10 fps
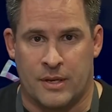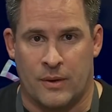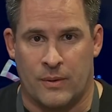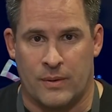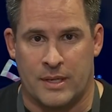
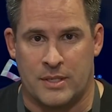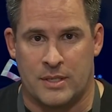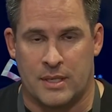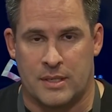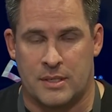so
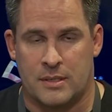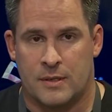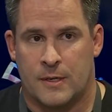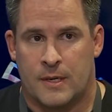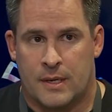it's it's
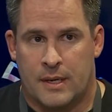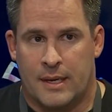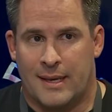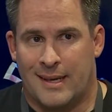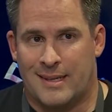
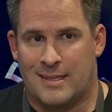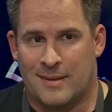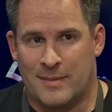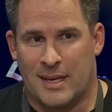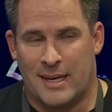it's
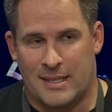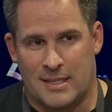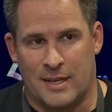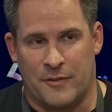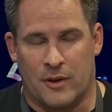sometimes it's
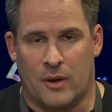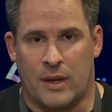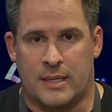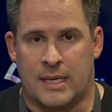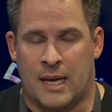
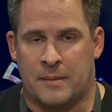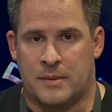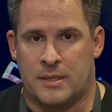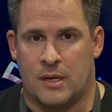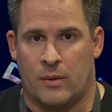difficult at
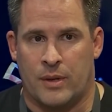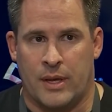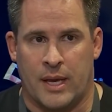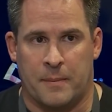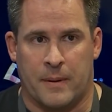times, you know, when
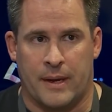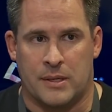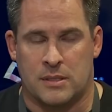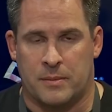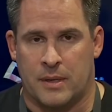you get
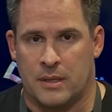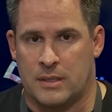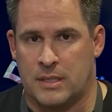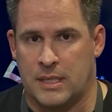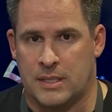players in the middle of the
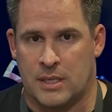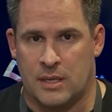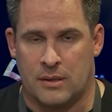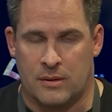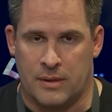
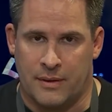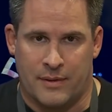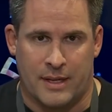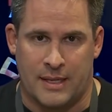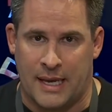season, or
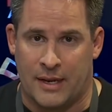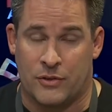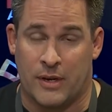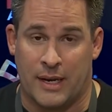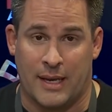even at the end of
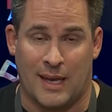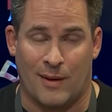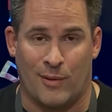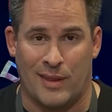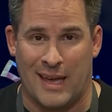training
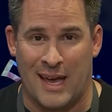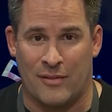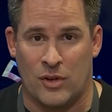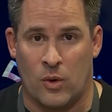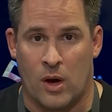camp, where they
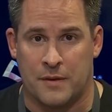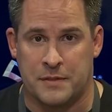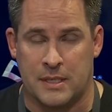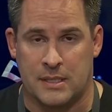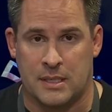have no off
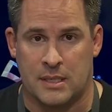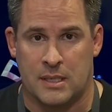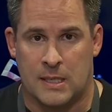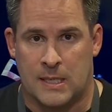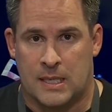
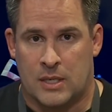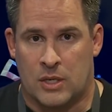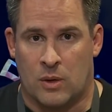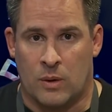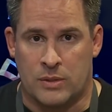season
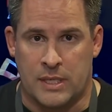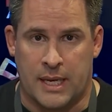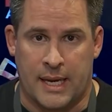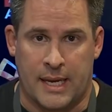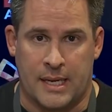no
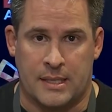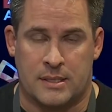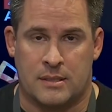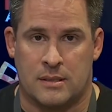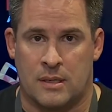
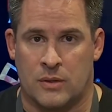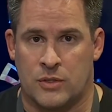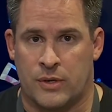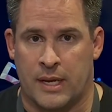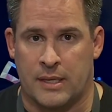OTAs, no
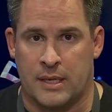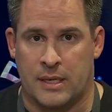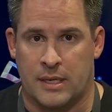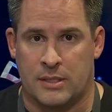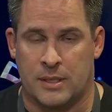strength and
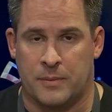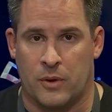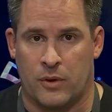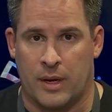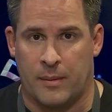conditioning
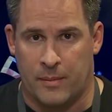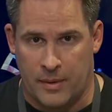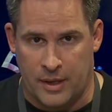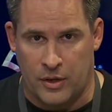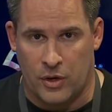program
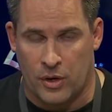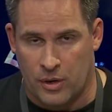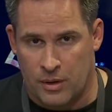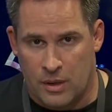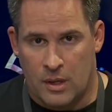in
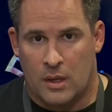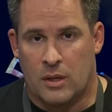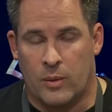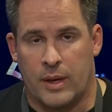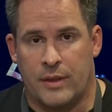your
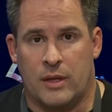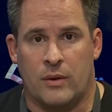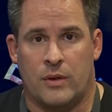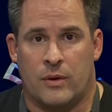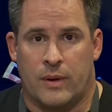the way that
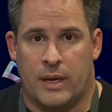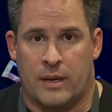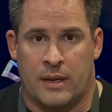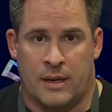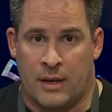you do
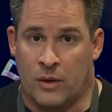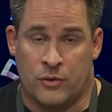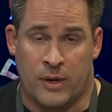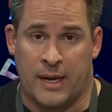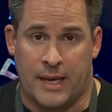it, and then no
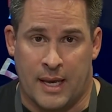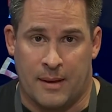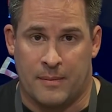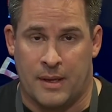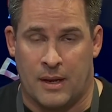training
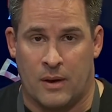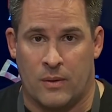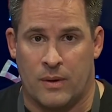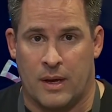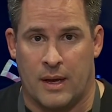camp. You
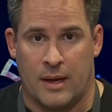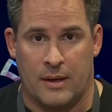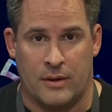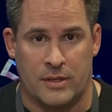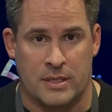know, uh,
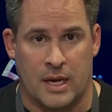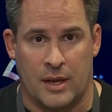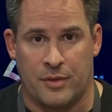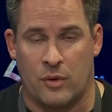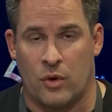you're just kind
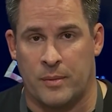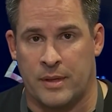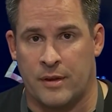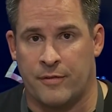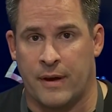of throwing them
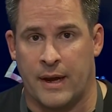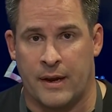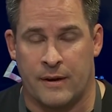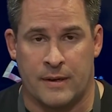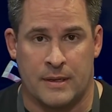into the
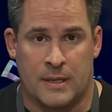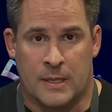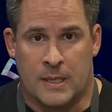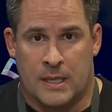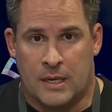fire, and
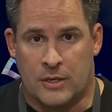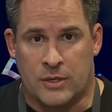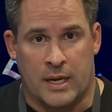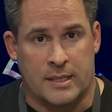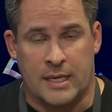you're
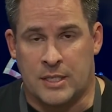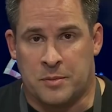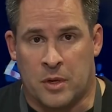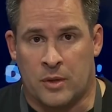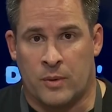trying to teach
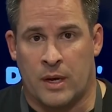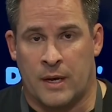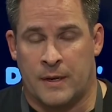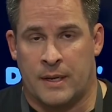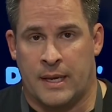them on the
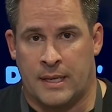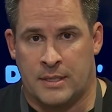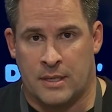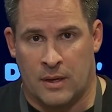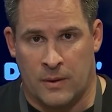run. And
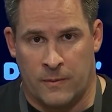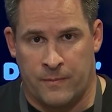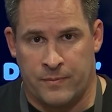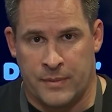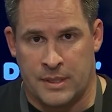so
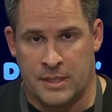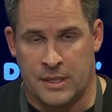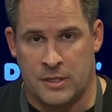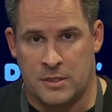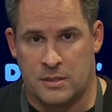this
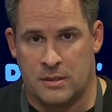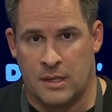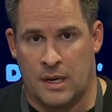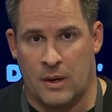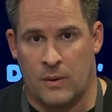year's,
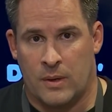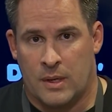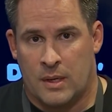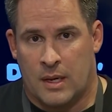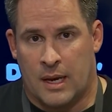you know,
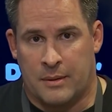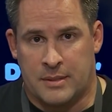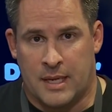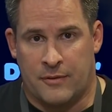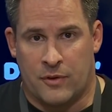I would
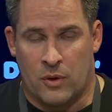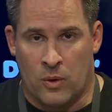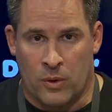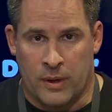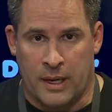say for
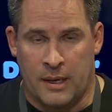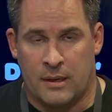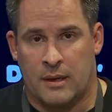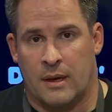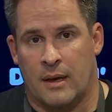
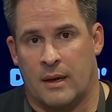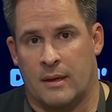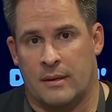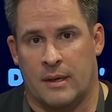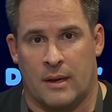Korey,
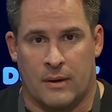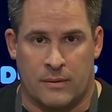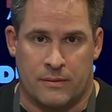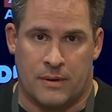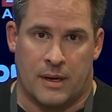uh, you
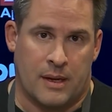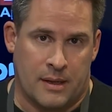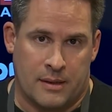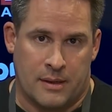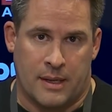know,
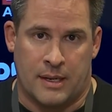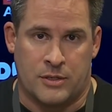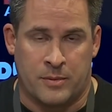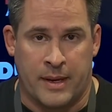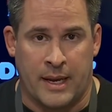uh,
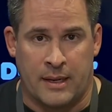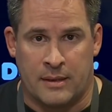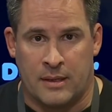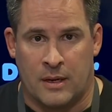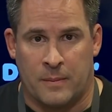and
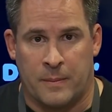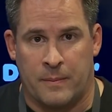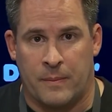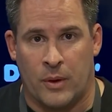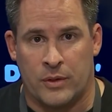Jermaine, you know,
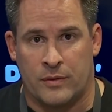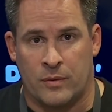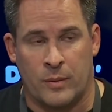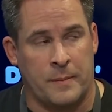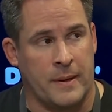both of
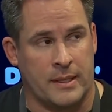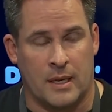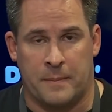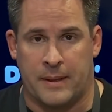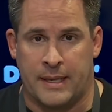them we picked
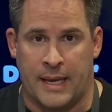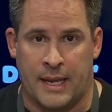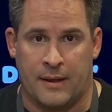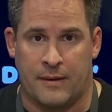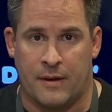up at the
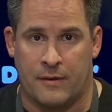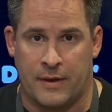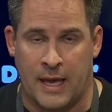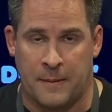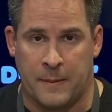end of, of
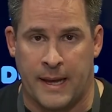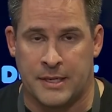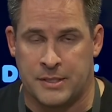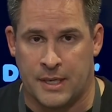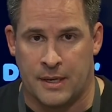camp
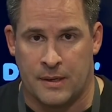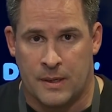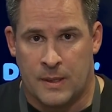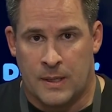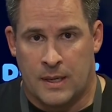last year.
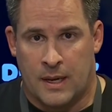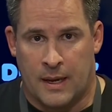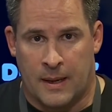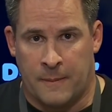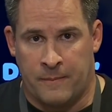
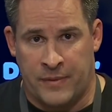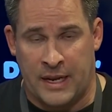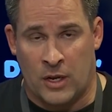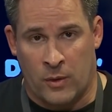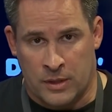Um,
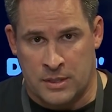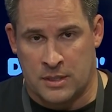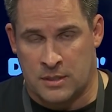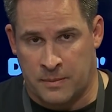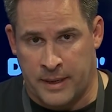they know our
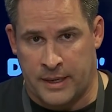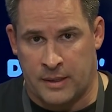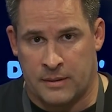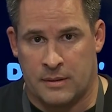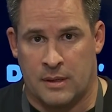system
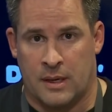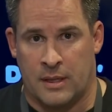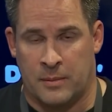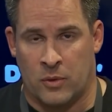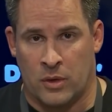better. Uh,
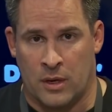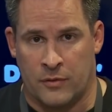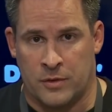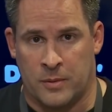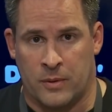they're more
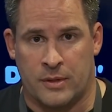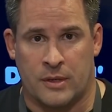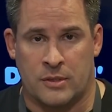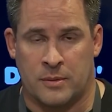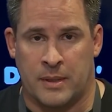comfortable with
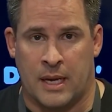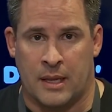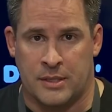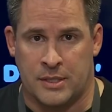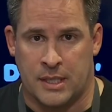our
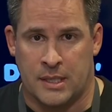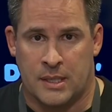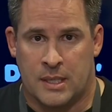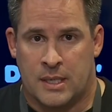terminology.